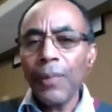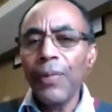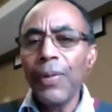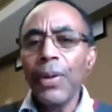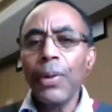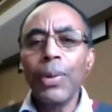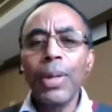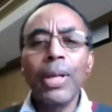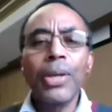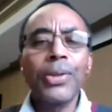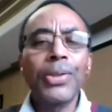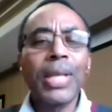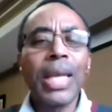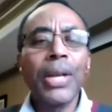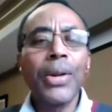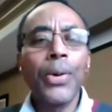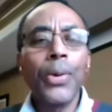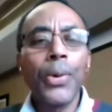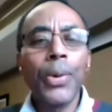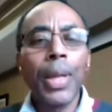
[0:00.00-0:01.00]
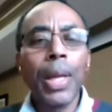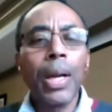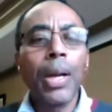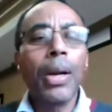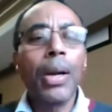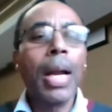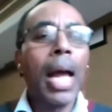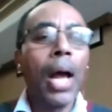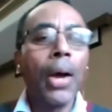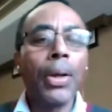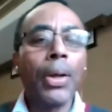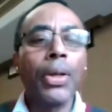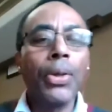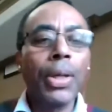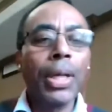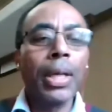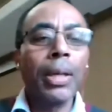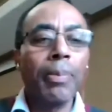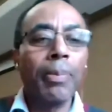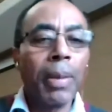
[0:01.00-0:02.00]
if you don't understand who they are, how can
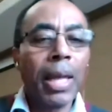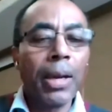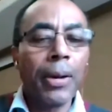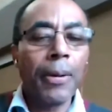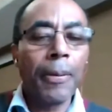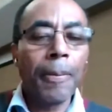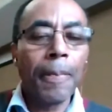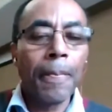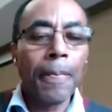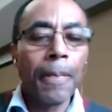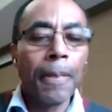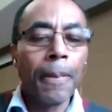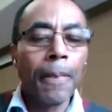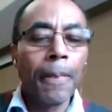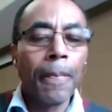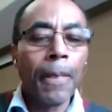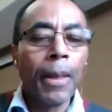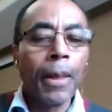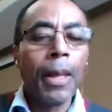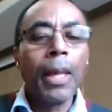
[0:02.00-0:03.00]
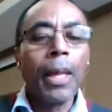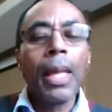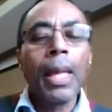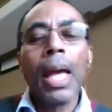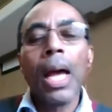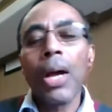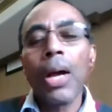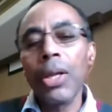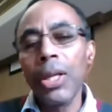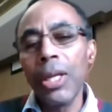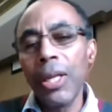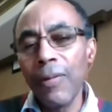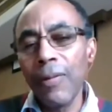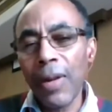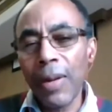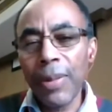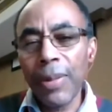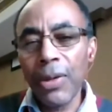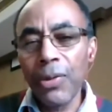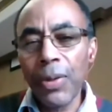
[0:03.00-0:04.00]
you get better? How can you
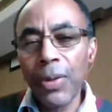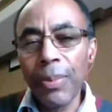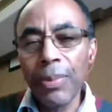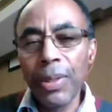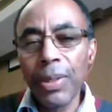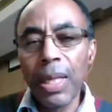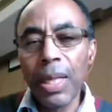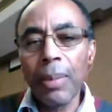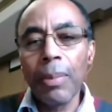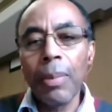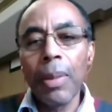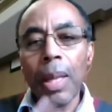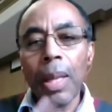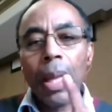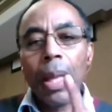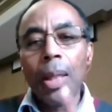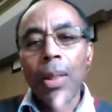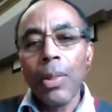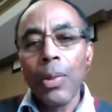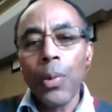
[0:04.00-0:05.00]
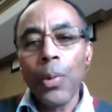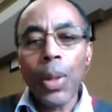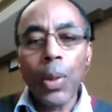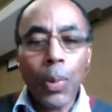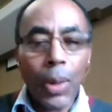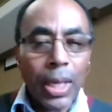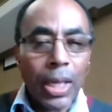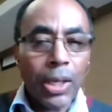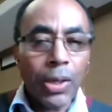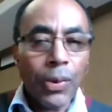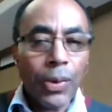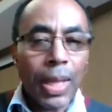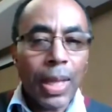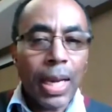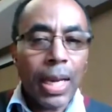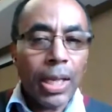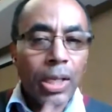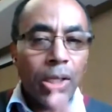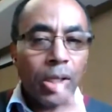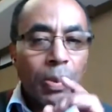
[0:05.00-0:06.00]
develop that dream team? The only way you can do
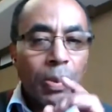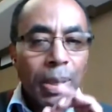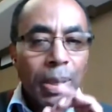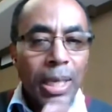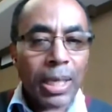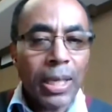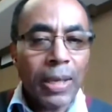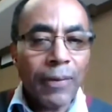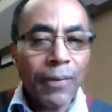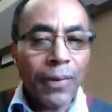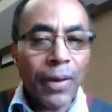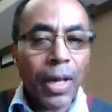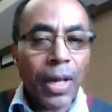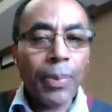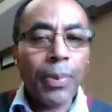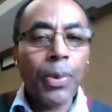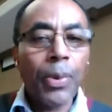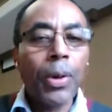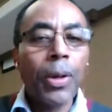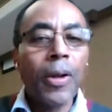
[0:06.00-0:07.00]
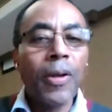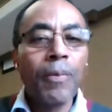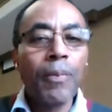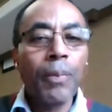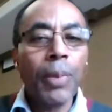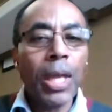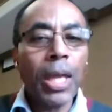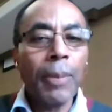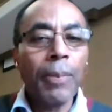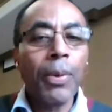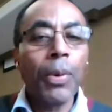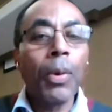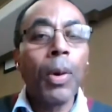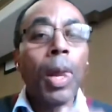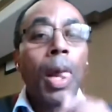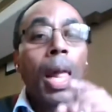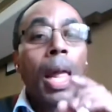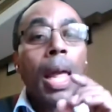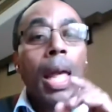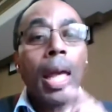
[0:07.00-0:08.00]
that is to be a developer of
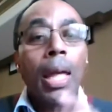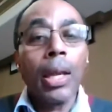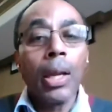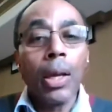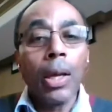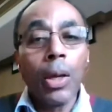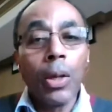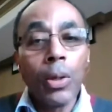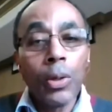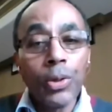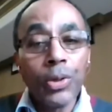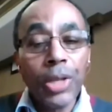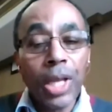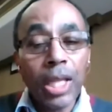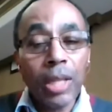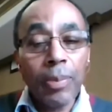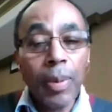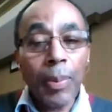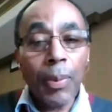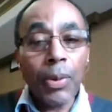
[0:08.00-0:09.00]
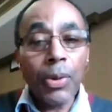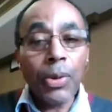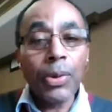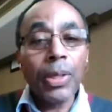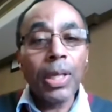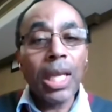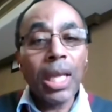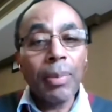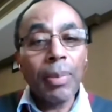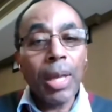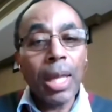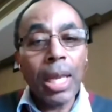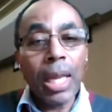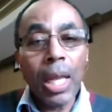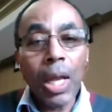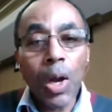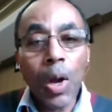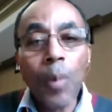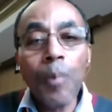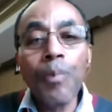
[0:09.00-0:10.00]
people and understand the people on your team
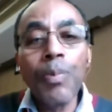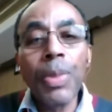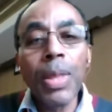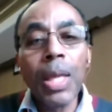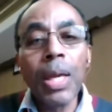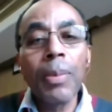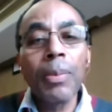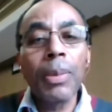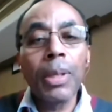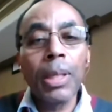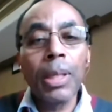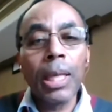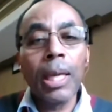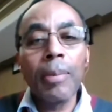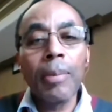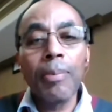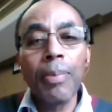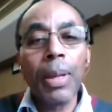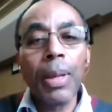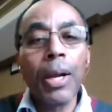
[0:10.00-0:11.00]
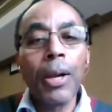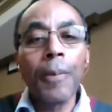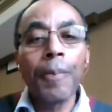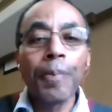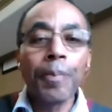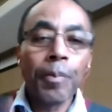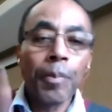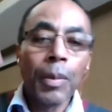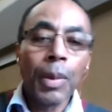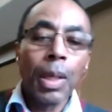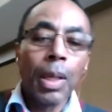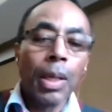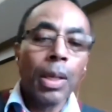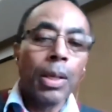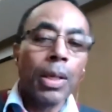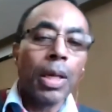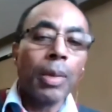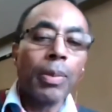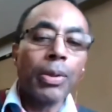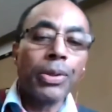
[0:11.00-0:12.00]
and help them get better.
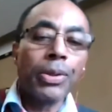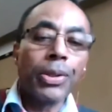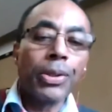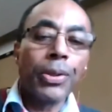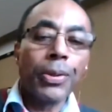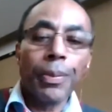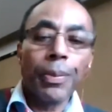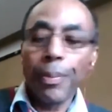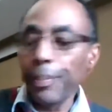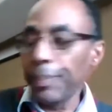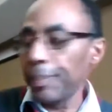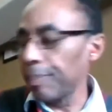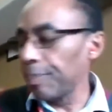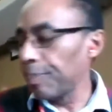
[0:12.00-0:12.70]
Number 2,